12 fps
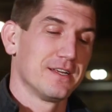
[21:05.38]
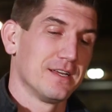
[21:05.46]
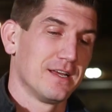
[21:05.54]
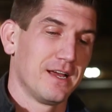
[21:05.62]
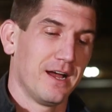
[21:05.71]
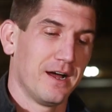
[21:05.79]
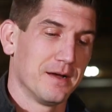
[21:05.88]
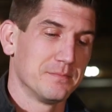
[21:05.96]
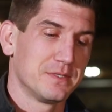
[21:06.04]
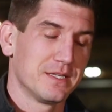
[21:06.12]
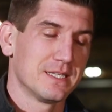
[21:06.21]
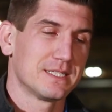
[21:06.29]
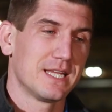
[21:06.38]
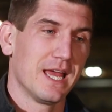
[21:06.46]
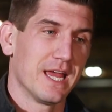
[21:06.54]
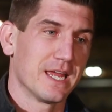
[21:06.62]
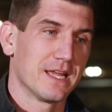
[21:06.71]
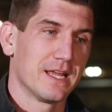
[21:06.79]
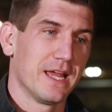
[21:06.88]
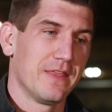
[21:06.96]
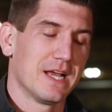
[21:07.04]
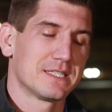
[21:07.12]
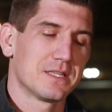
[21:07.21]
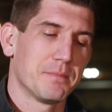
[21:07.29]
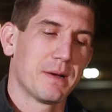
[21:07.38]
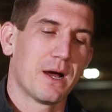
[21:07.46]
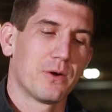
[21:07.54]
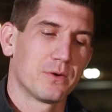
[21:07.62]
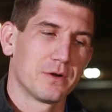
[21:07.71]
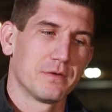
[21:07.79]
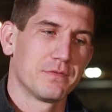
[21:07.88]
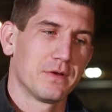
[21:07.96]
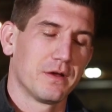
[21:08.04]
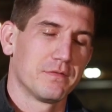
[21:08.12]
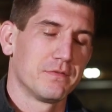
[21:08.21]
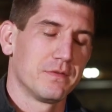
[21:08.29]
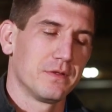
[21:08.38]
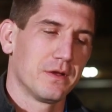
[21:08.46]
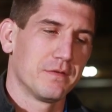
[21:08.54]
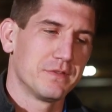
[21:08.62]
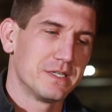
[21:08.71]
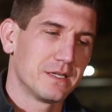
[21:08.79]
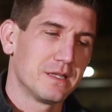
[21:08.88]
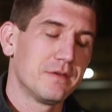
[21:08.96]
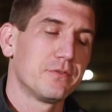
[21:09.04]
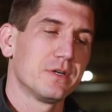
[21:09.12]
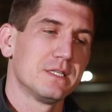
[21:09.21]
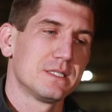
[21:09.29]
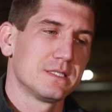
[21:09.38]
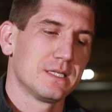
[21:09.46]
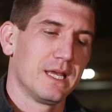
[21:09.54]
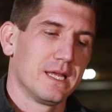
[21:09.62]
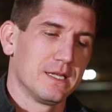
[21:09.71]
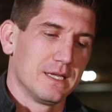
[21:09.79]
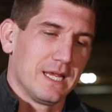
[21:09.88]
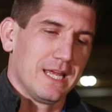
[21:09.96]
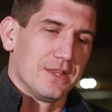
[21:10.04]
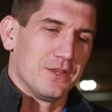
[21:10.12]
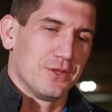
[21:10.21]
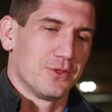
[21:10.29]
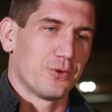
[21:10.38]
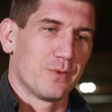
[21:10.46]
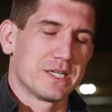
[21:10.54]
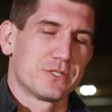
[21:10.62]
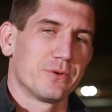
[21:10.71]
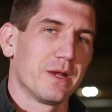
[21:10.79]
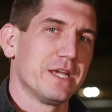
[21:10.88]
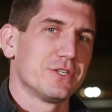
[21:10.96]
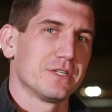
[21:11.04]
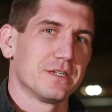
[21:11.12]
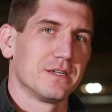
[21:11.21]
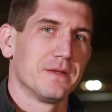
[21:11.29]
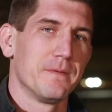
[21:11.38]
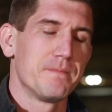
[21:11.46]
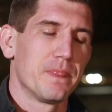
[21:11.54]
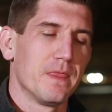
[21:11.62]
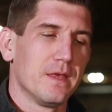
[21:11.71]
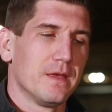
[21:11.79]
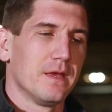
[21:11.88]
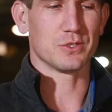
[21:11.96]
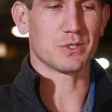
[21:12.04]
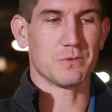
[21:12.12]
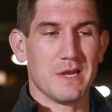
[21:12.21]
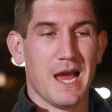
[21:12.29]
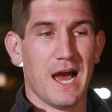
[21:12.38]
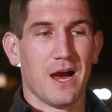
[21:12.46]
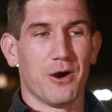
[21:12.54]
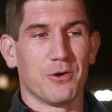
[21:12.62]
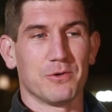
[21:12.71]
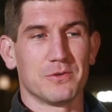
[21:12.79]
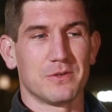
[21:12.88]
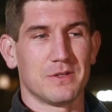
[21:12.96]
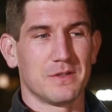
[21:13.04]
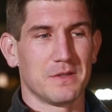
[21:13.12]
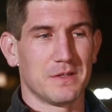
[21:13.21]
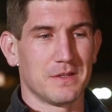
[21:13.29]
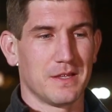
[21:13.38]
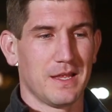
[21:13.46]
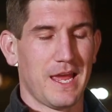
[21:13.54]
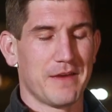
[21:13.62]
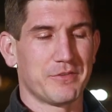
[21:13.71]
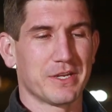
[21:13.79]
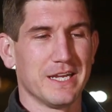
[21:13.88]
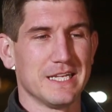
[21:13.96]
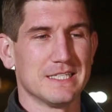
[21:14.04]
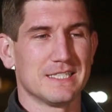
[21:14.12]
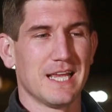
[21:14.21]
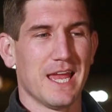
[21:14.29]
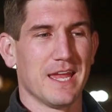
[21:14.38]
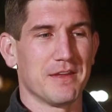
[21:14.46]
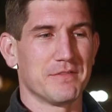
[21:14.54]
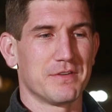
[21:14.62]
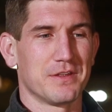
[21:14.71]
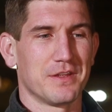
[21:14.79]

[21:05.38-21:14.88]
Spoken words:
to this day. And that's the power of deliverance and the restoration. So now, after getting saved,